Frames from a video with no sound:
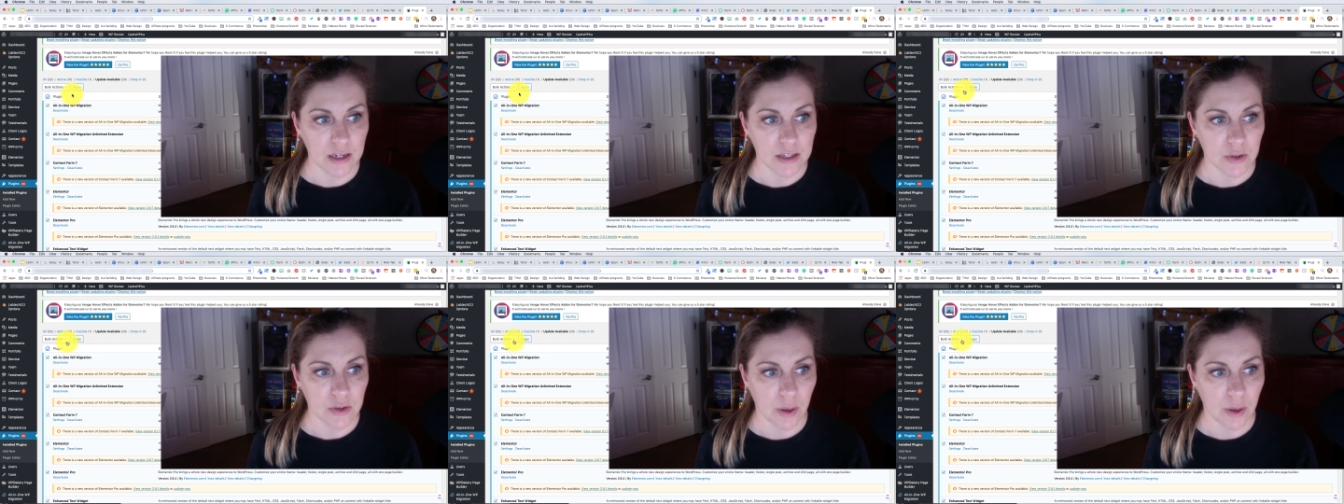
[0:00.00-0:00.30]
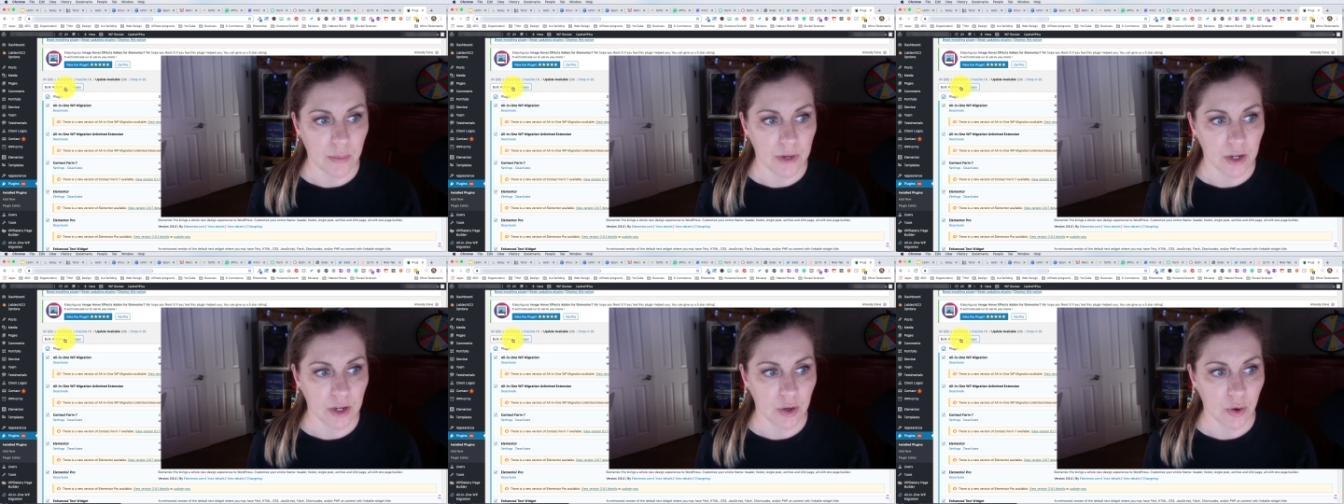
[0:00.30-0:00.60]
So I'm
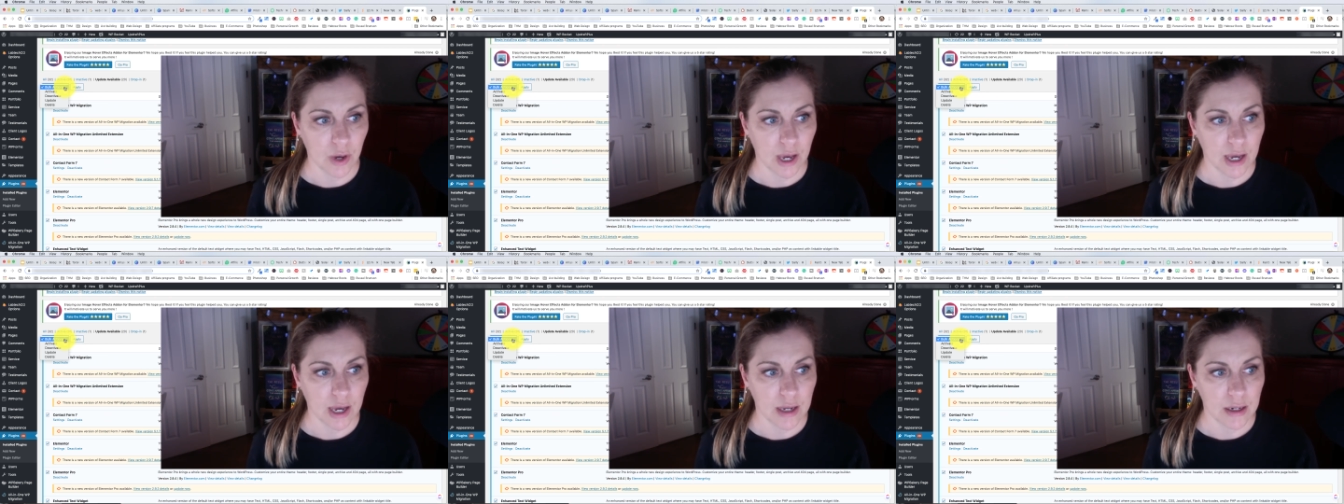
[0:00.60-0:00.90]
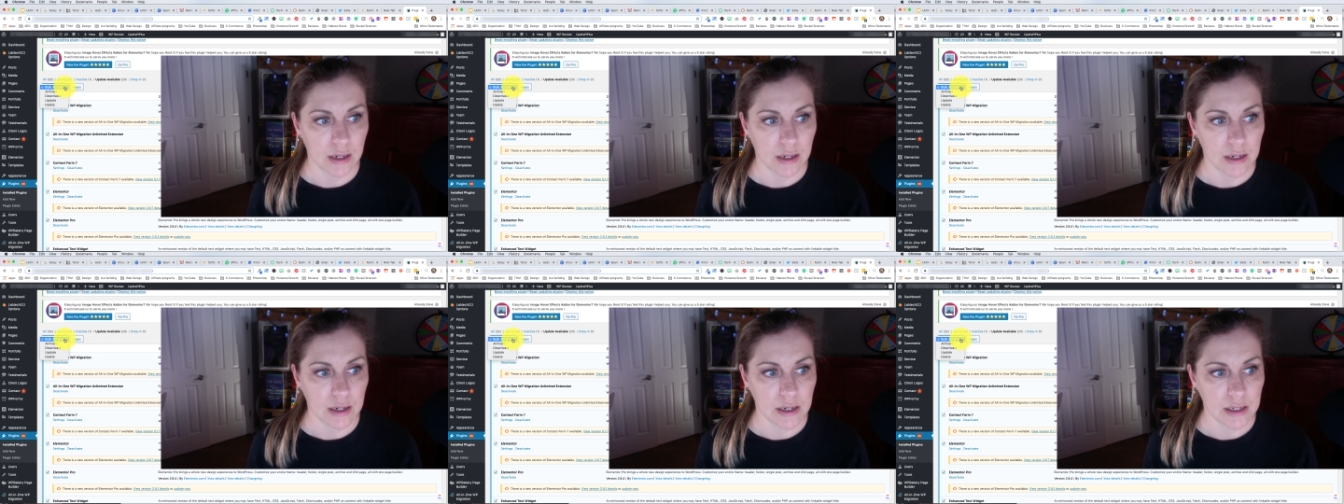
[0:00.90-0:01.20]
going to go ahead
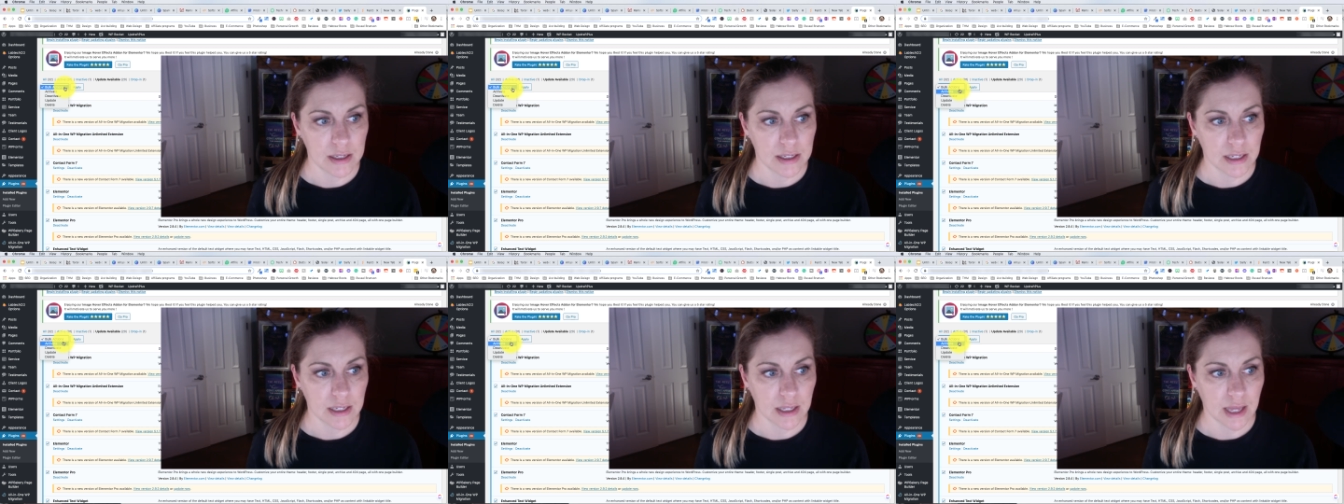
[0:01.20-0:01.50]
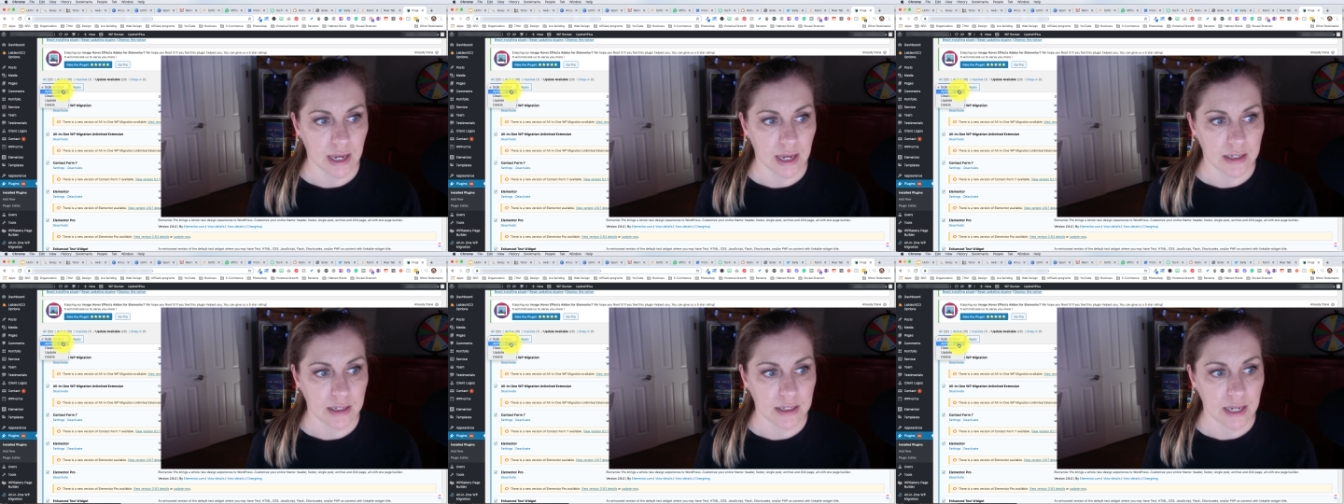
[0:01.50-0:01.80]
and
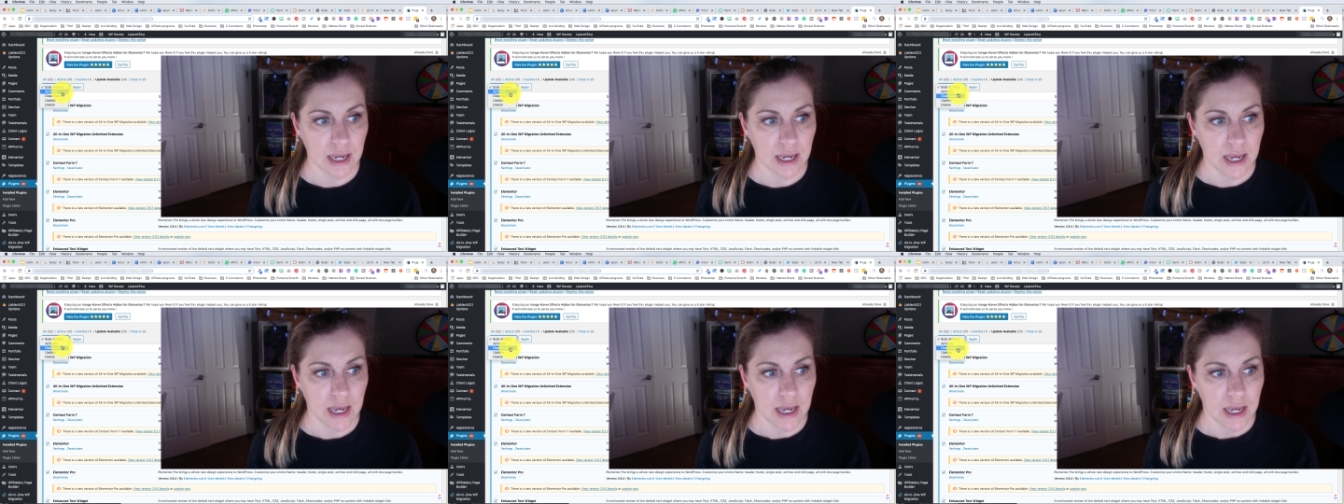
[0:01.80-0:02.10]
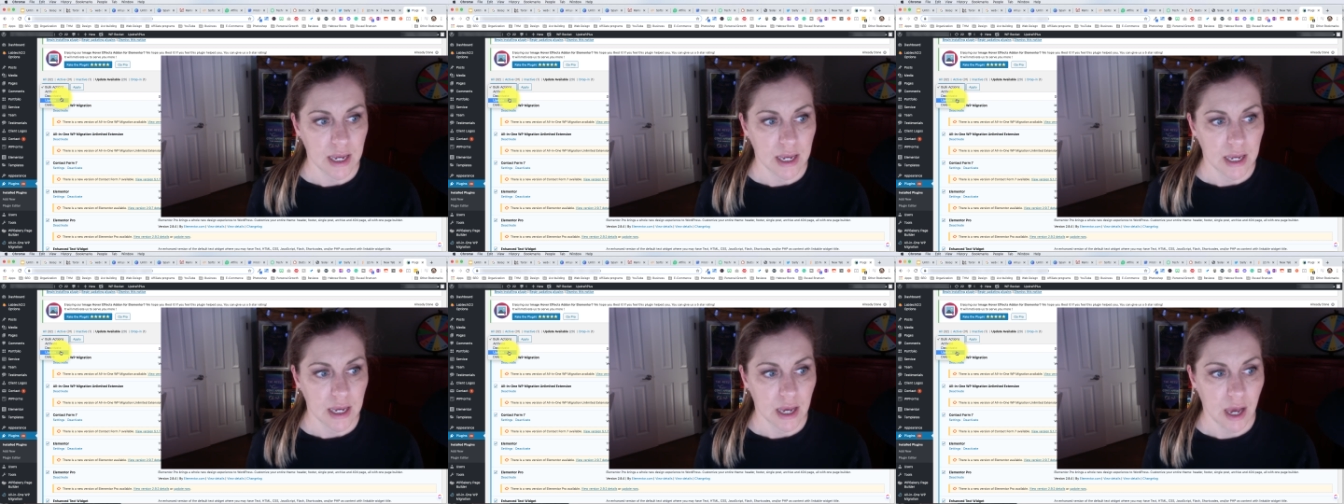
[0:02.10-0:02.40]
select
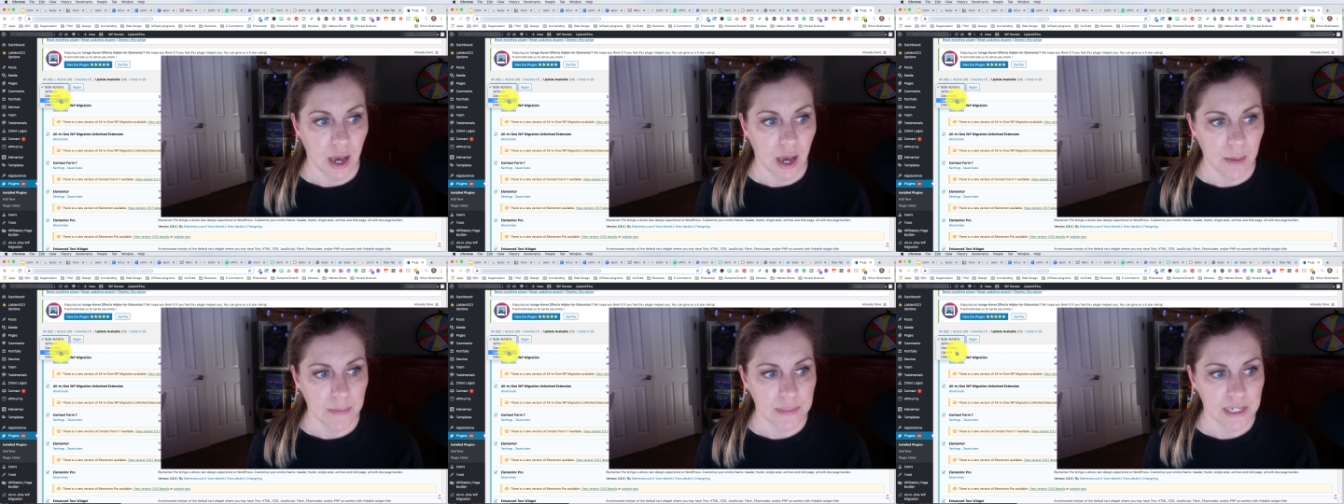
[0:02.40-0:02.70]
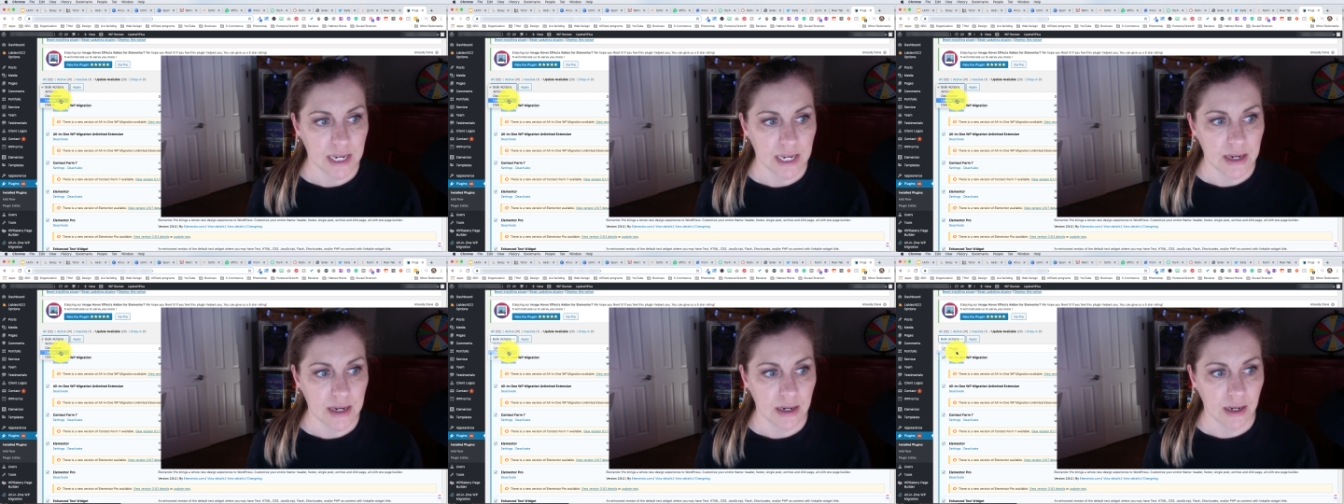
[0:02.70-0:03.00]

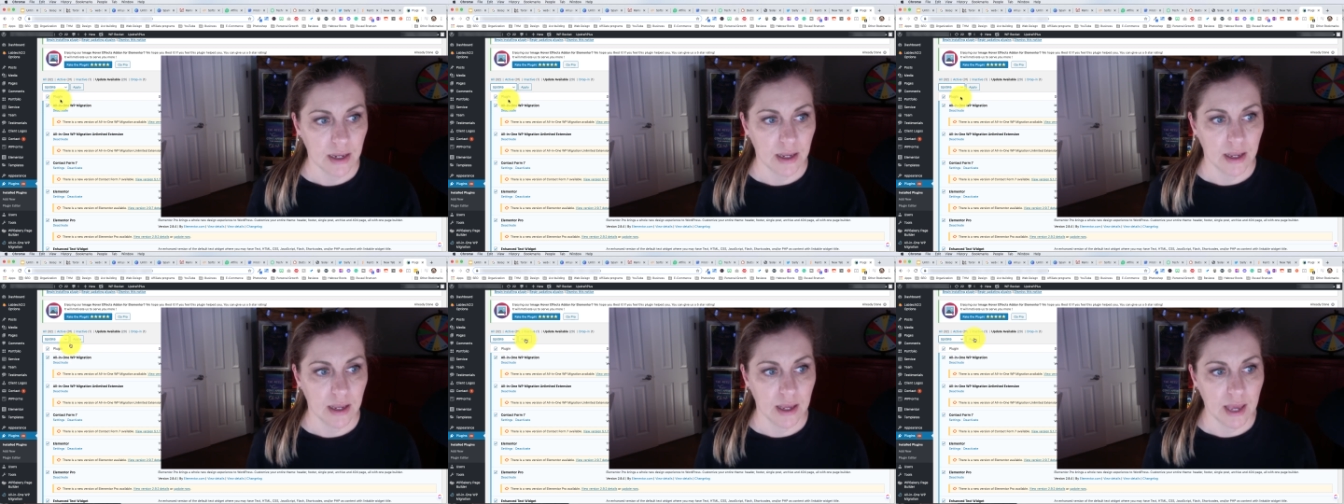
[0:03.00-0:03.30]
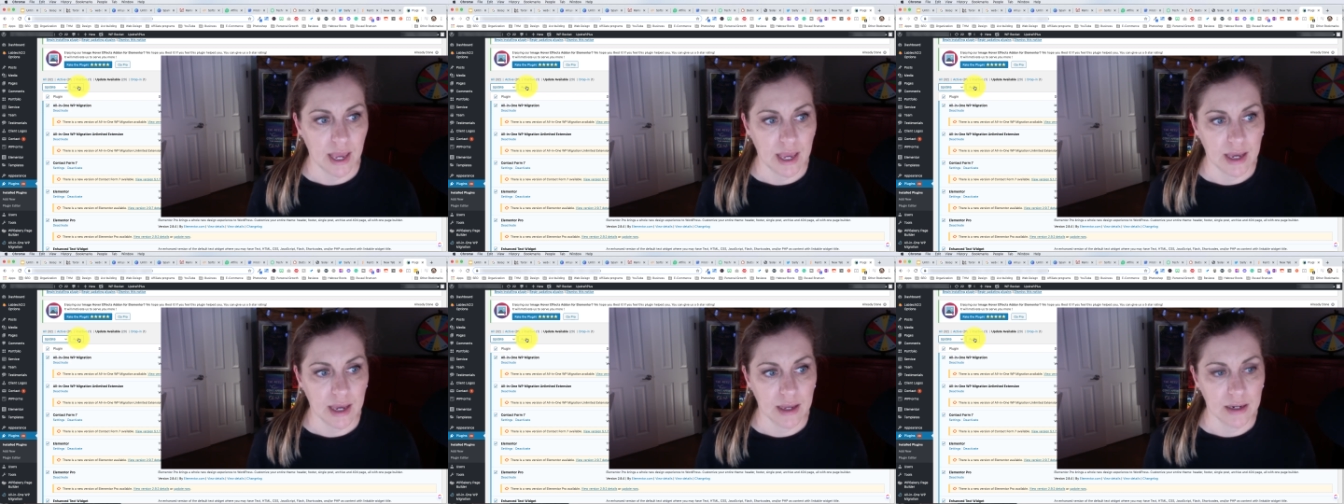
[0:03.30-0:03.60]
update
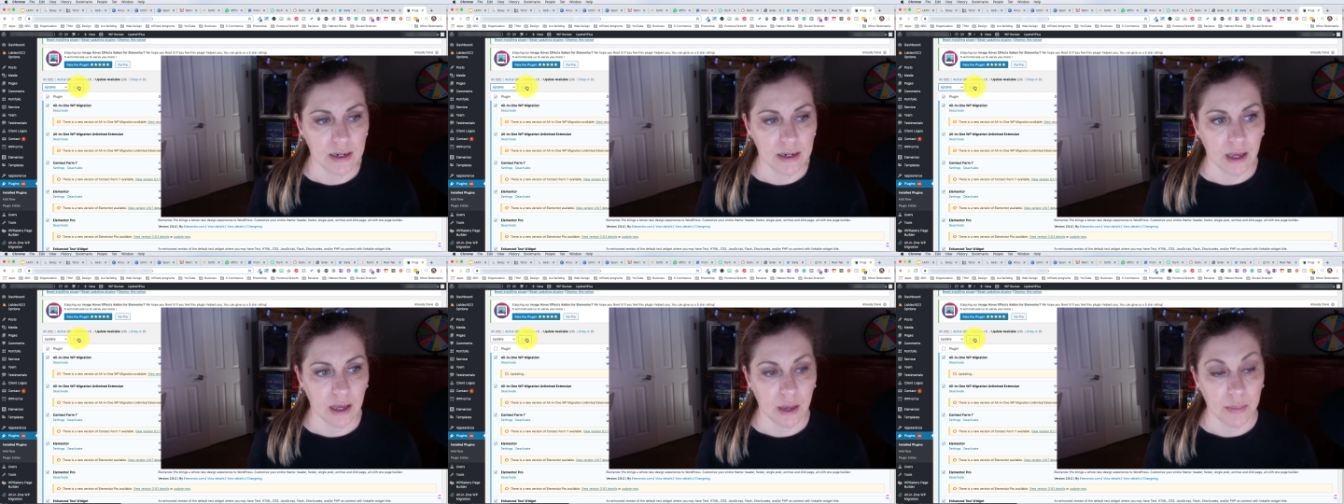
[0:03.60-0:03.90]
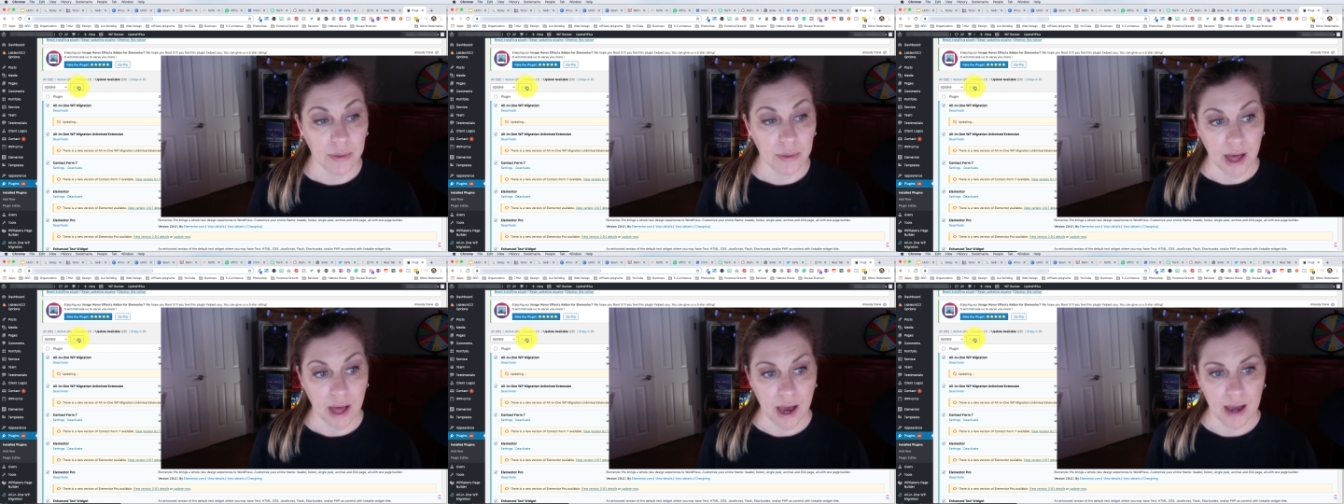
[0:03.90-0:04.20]
and
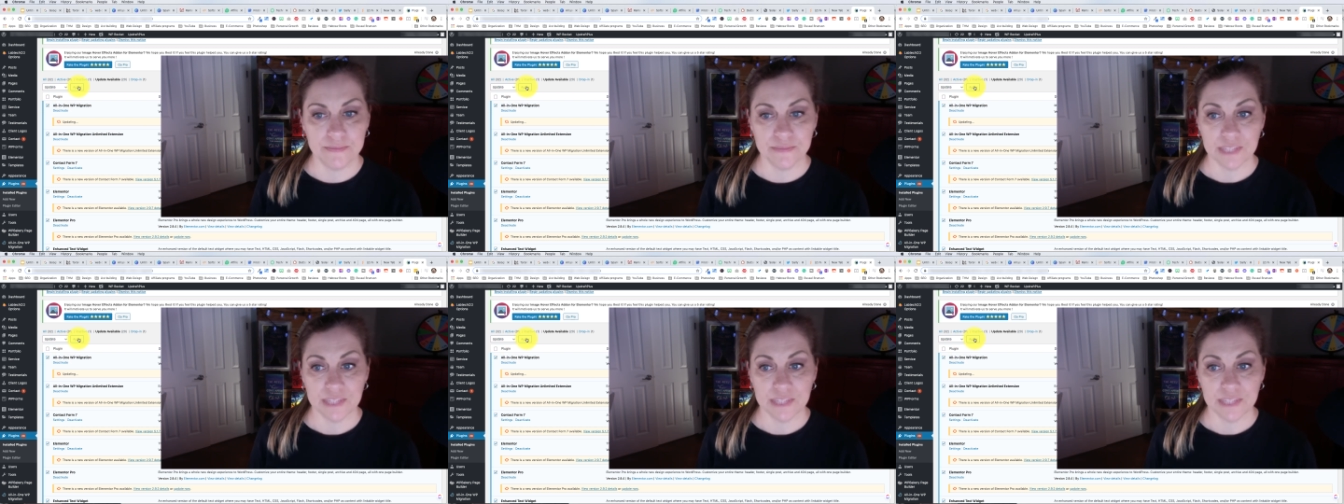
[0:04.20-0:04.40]
apply.